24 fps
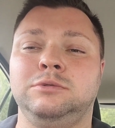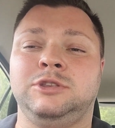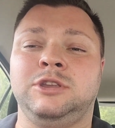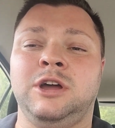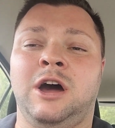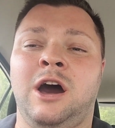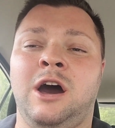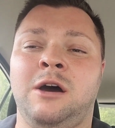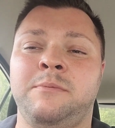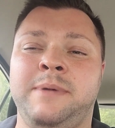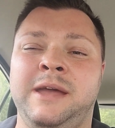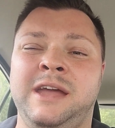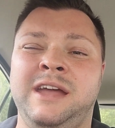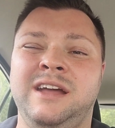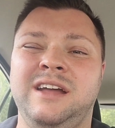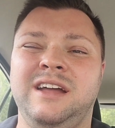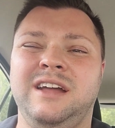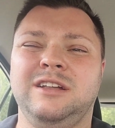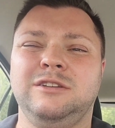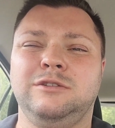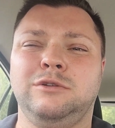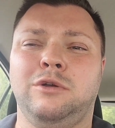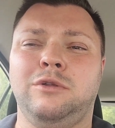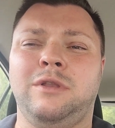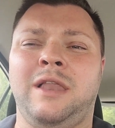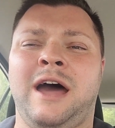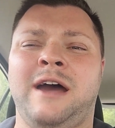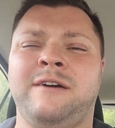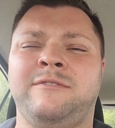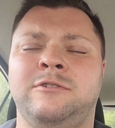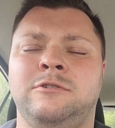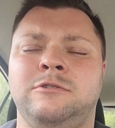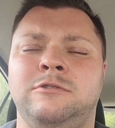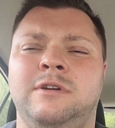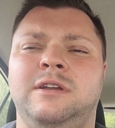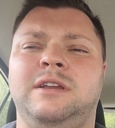Derby looked like
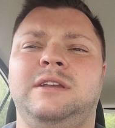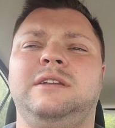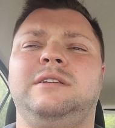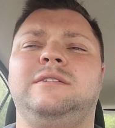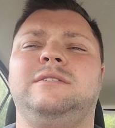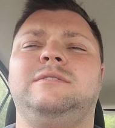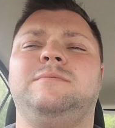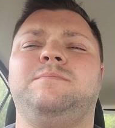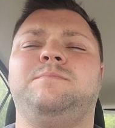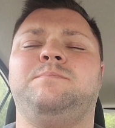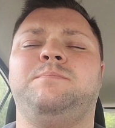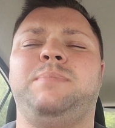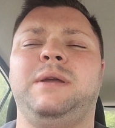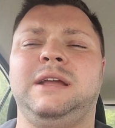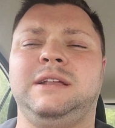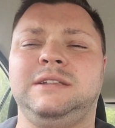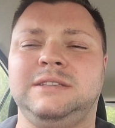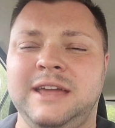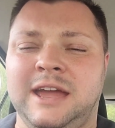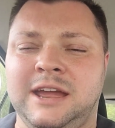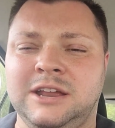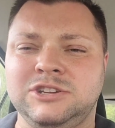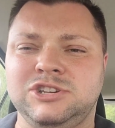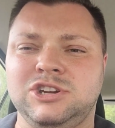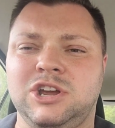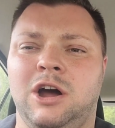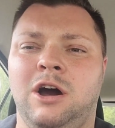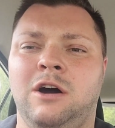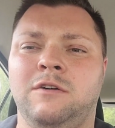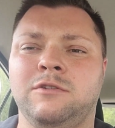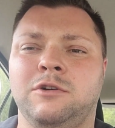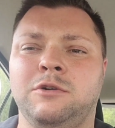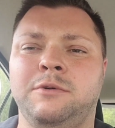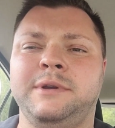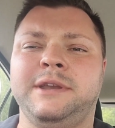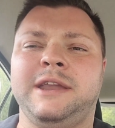they were in big danger
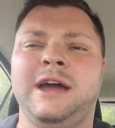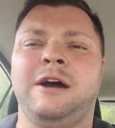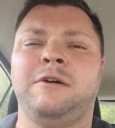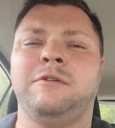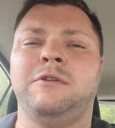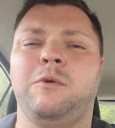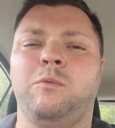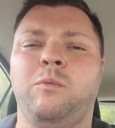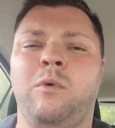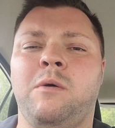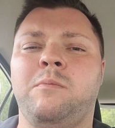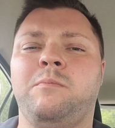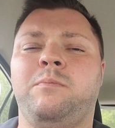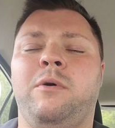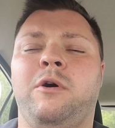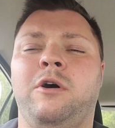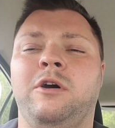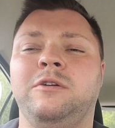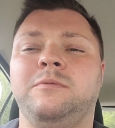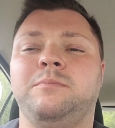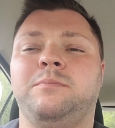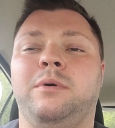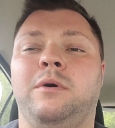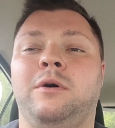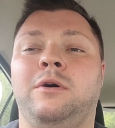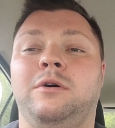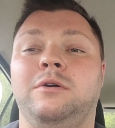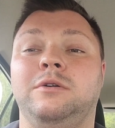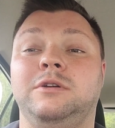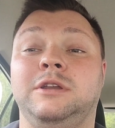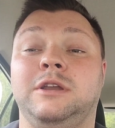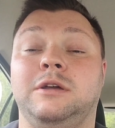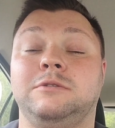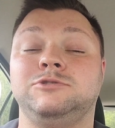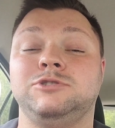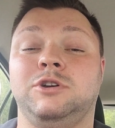of going down at one point,
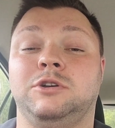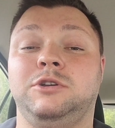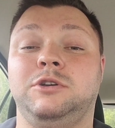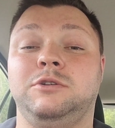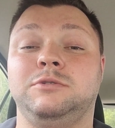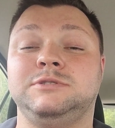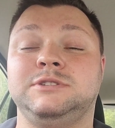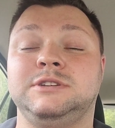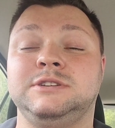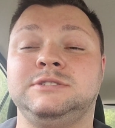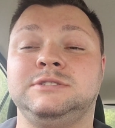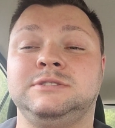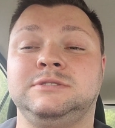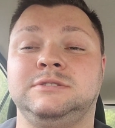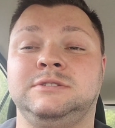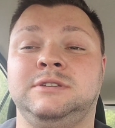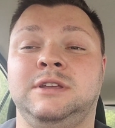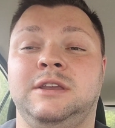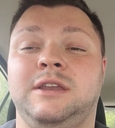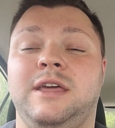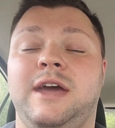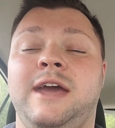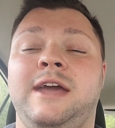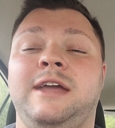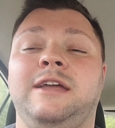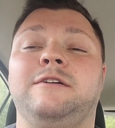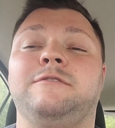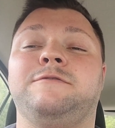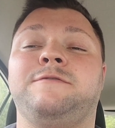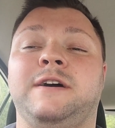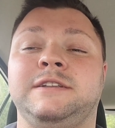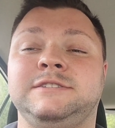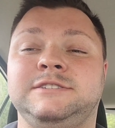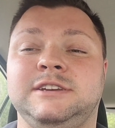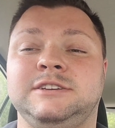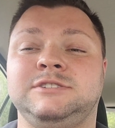but, you know, John Eustace did a
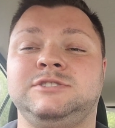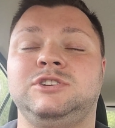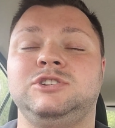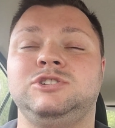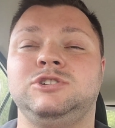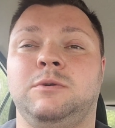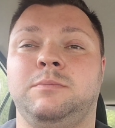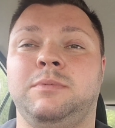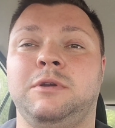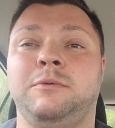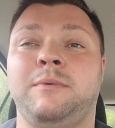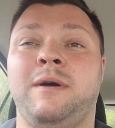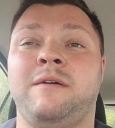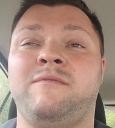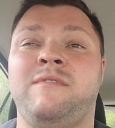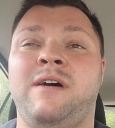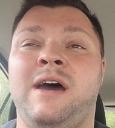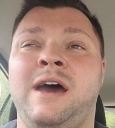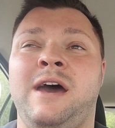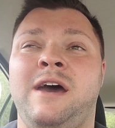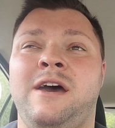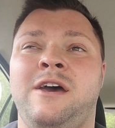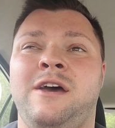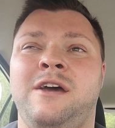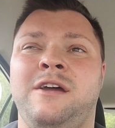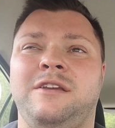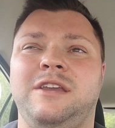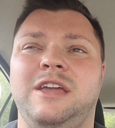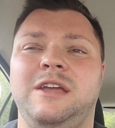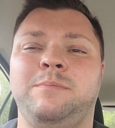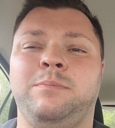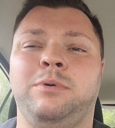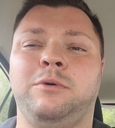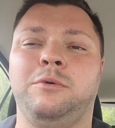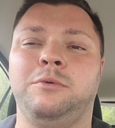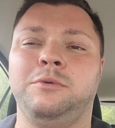fantastic job when he went there, and
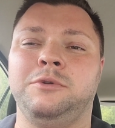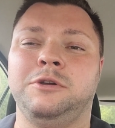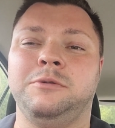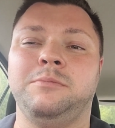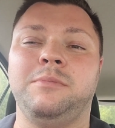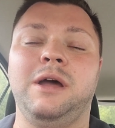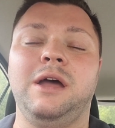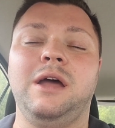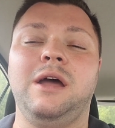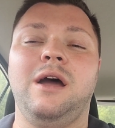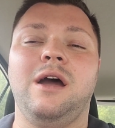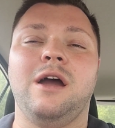he pulled them